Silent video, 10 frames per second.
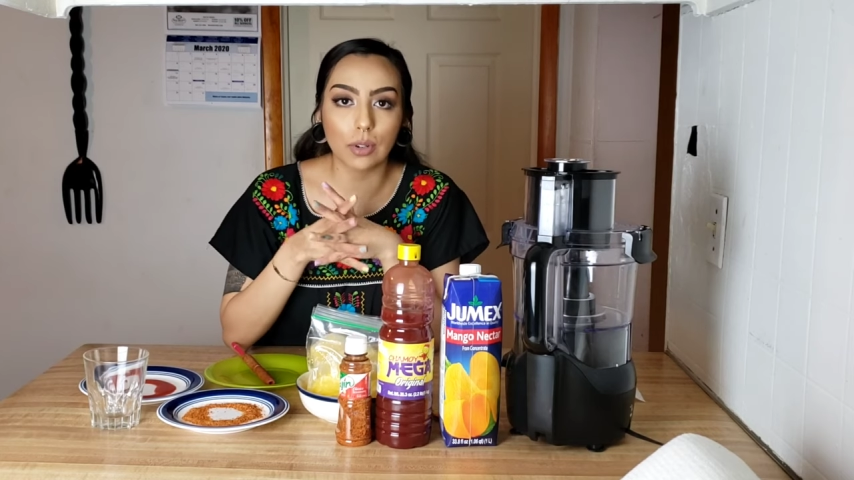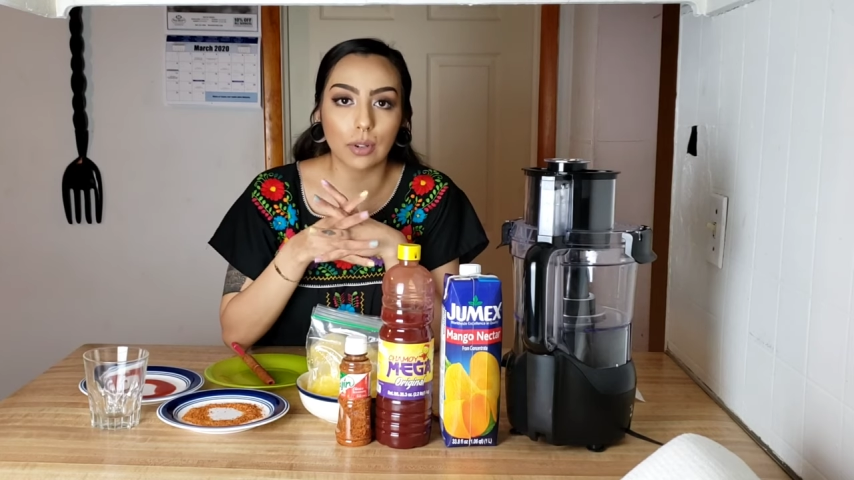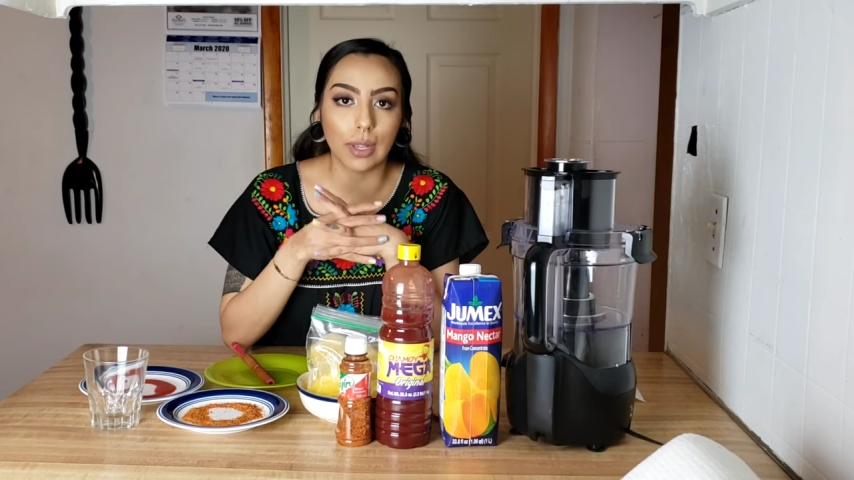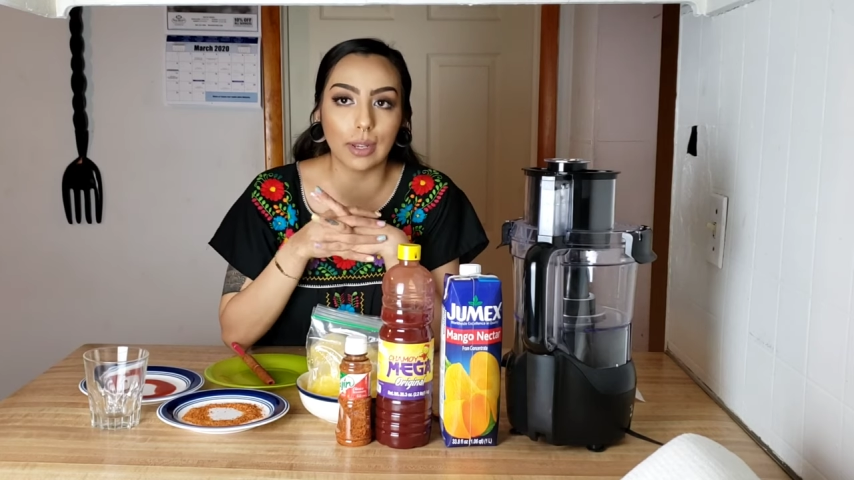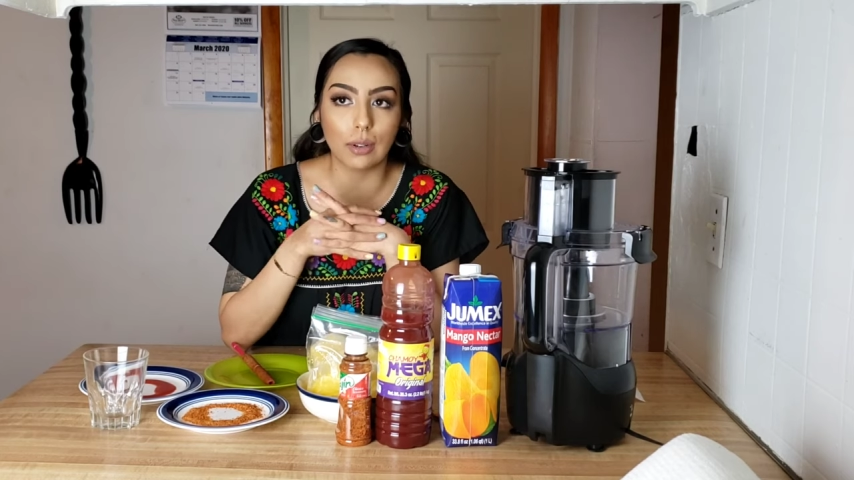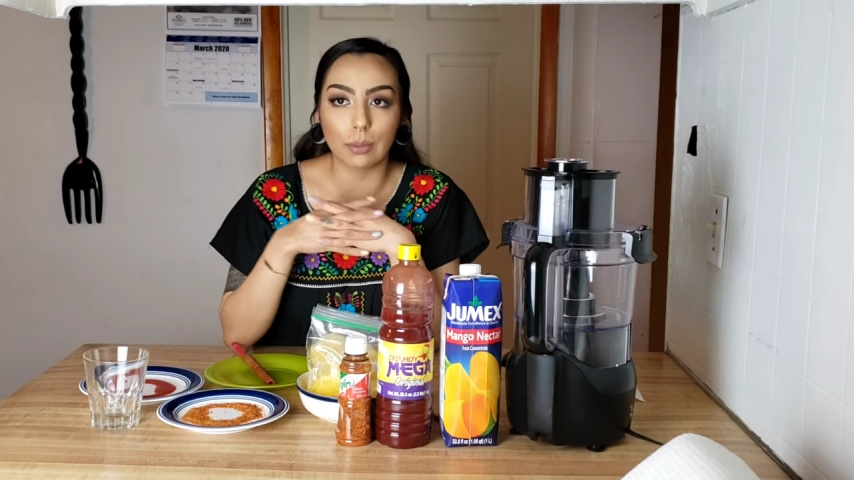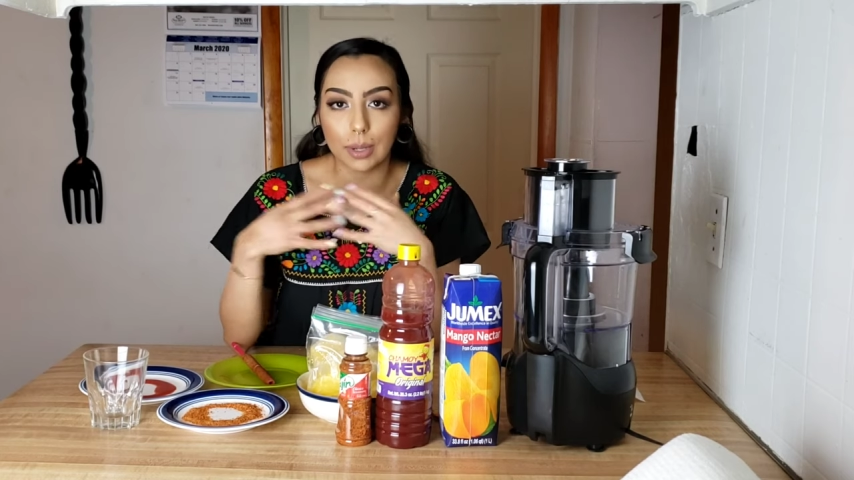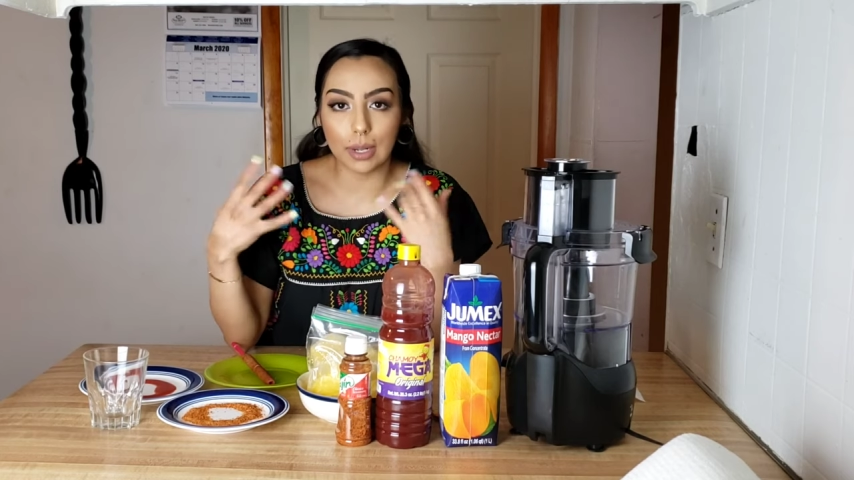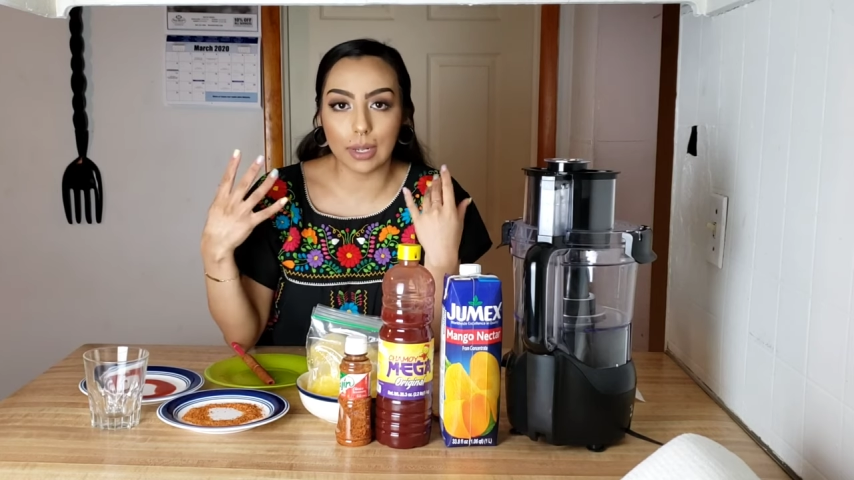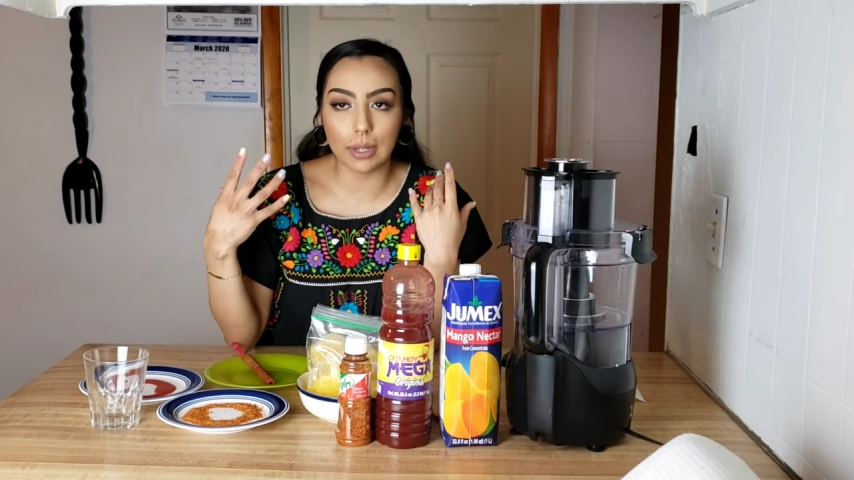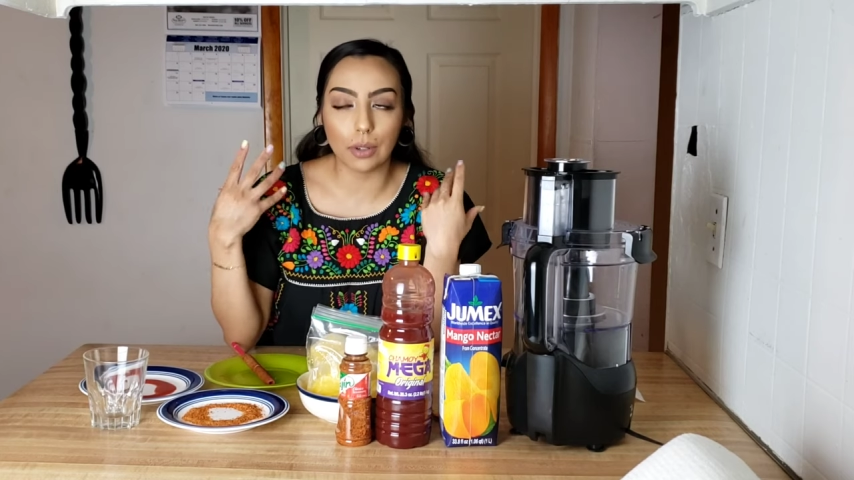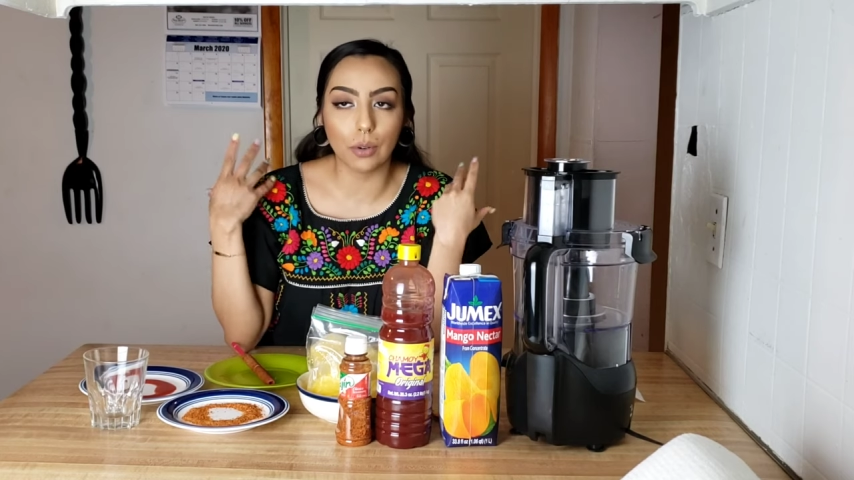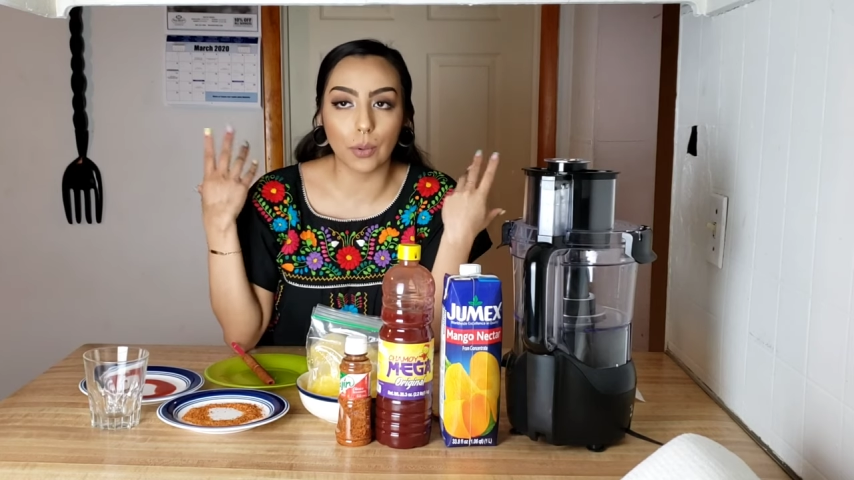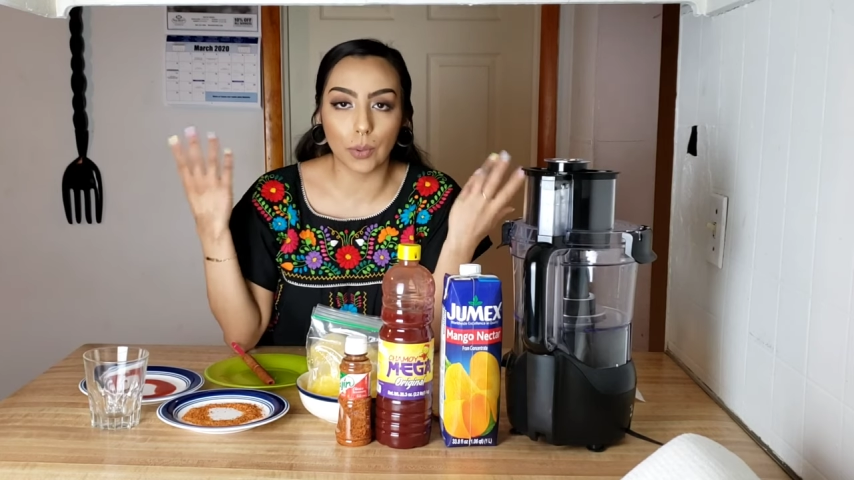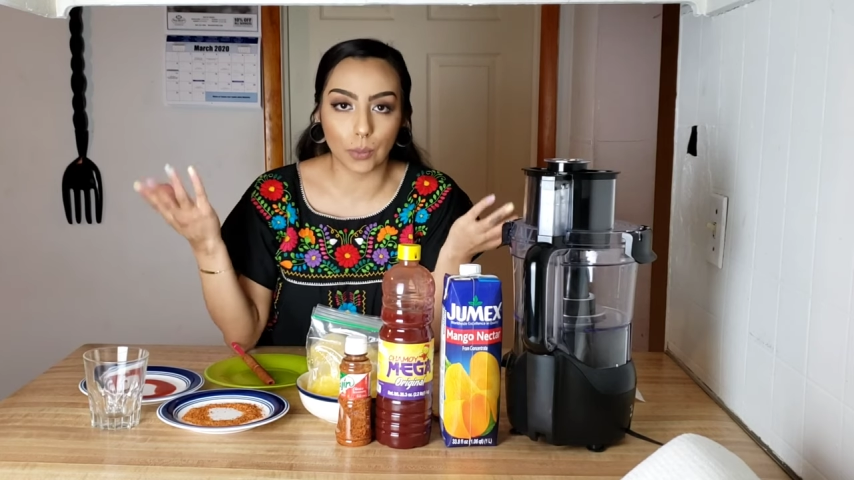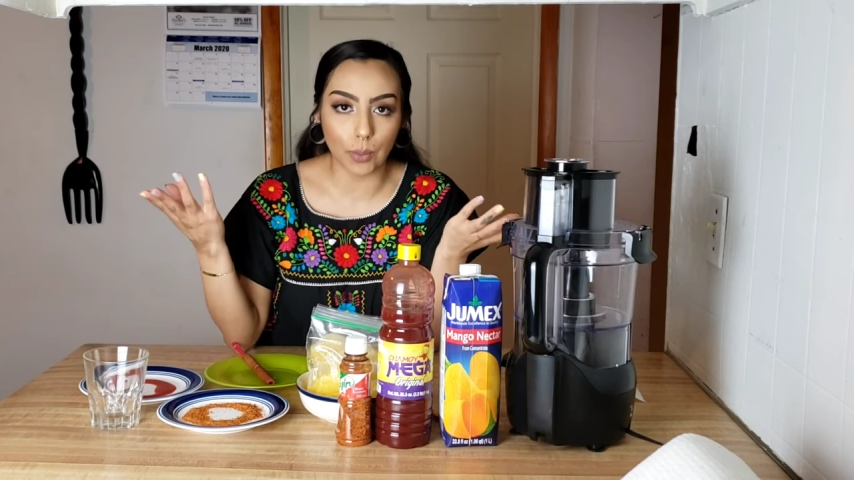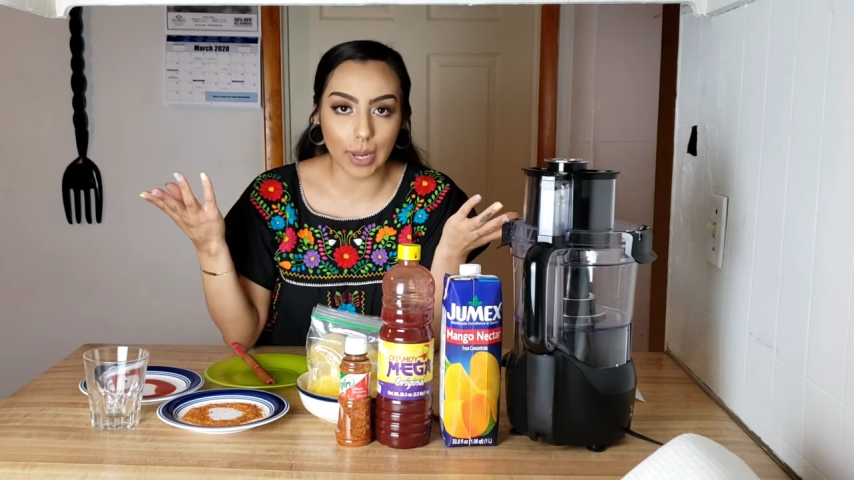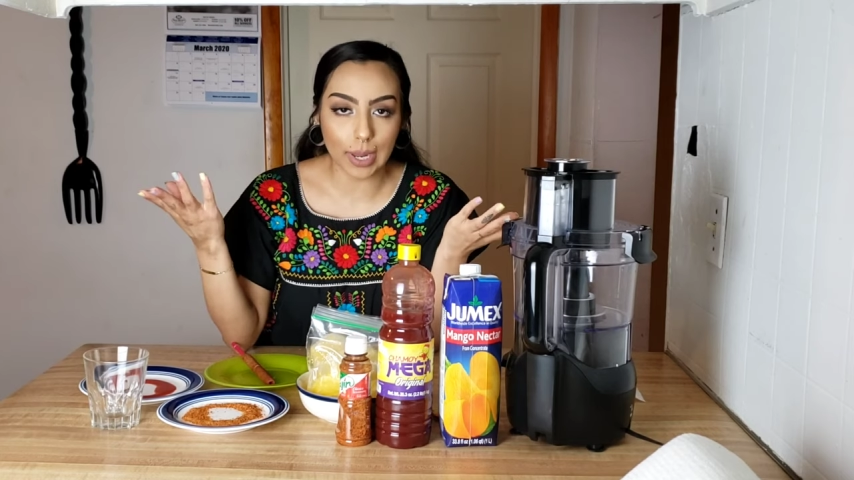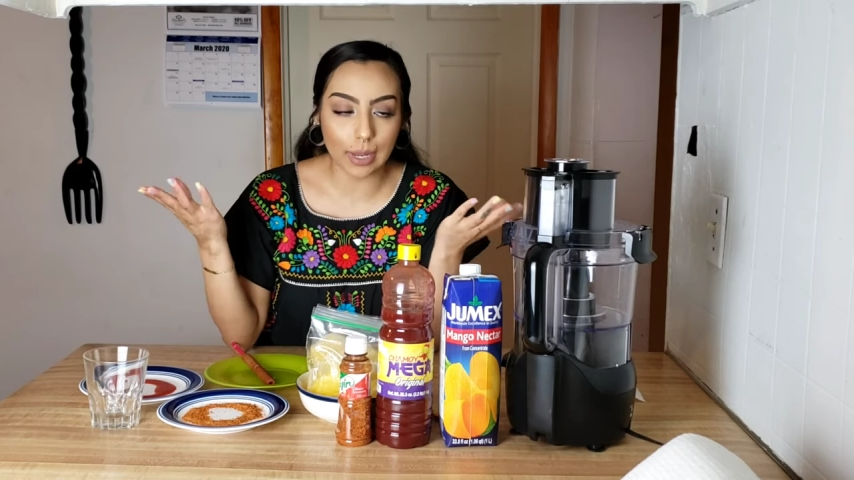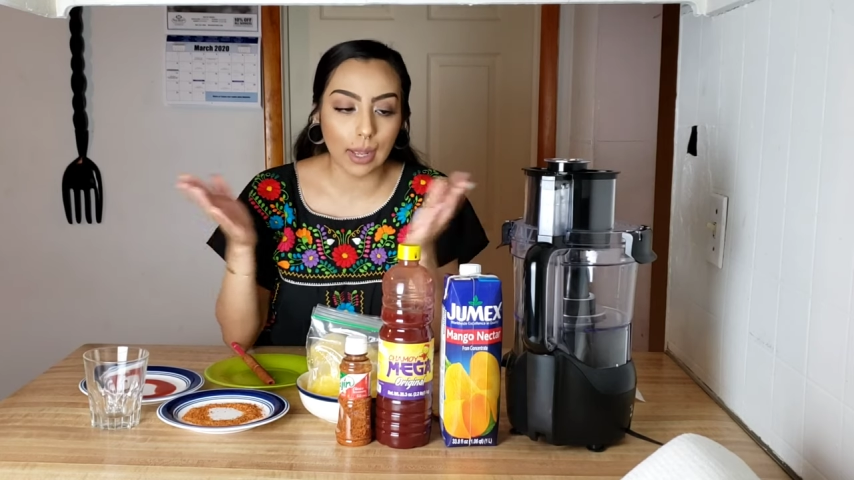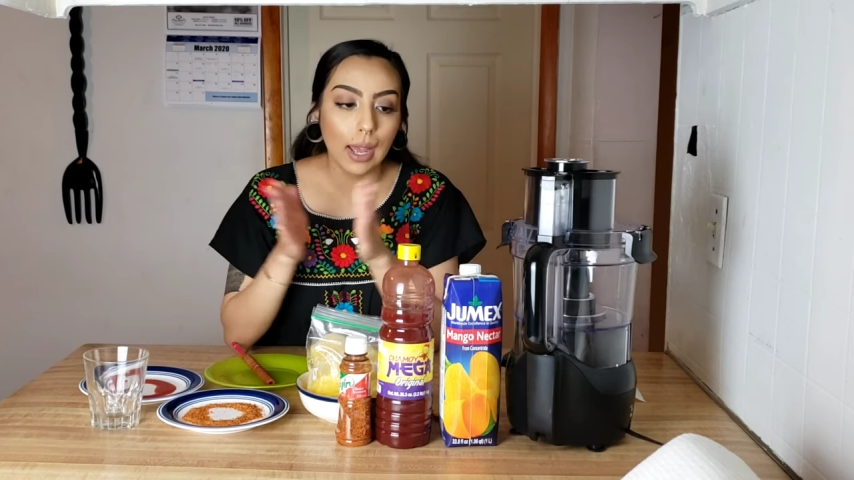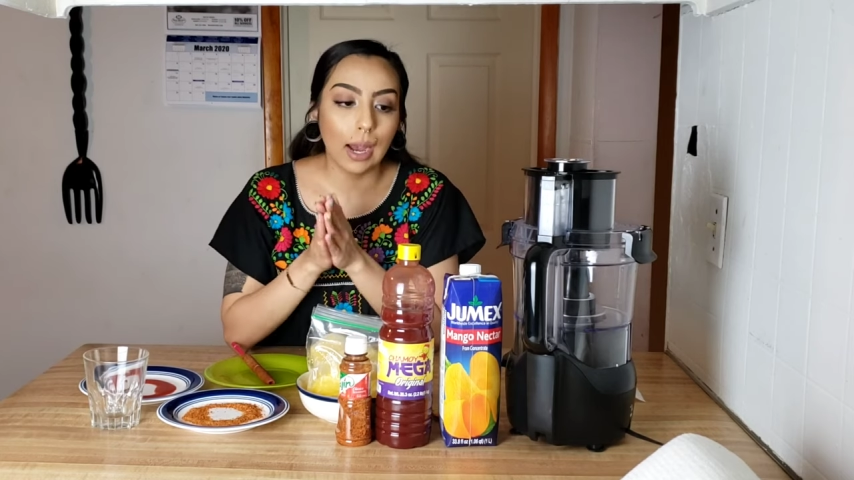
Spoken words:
are like green and you don't want to wait.